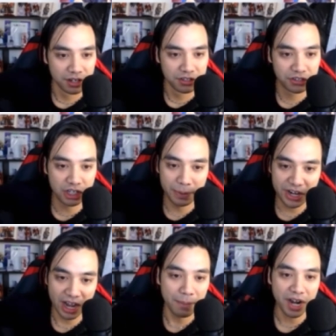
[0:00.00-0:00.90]
To
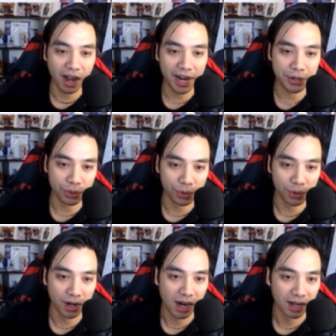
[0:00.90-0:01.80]
become an
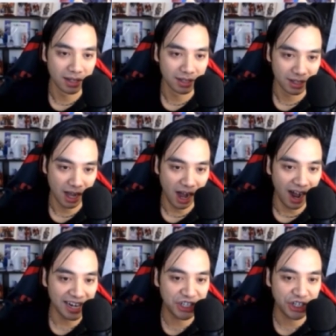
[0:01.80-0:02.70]
idol,
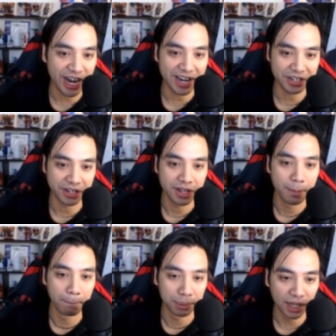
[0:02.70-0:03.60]
I shed
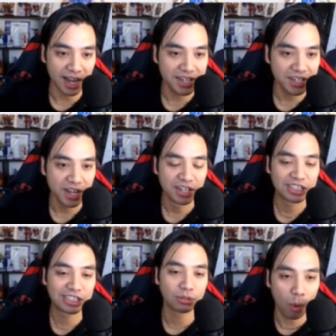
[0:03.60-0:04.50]
blood,
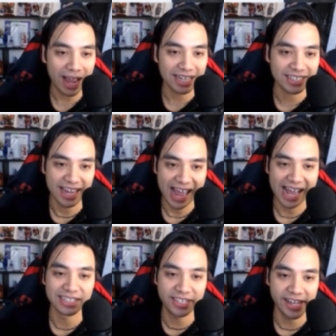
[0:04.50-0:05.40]
sweat,
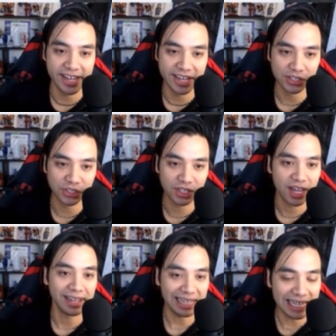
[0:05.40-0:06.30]
and tears.
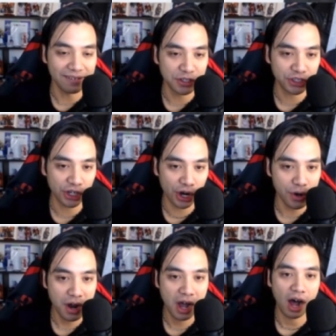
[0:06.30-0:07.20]
Even
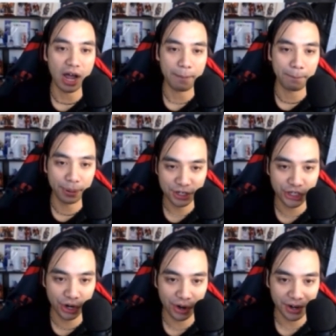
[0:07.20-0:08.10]
so, I push
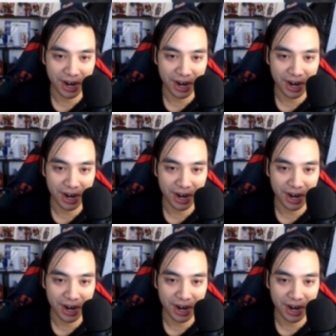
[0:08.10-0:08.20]
on.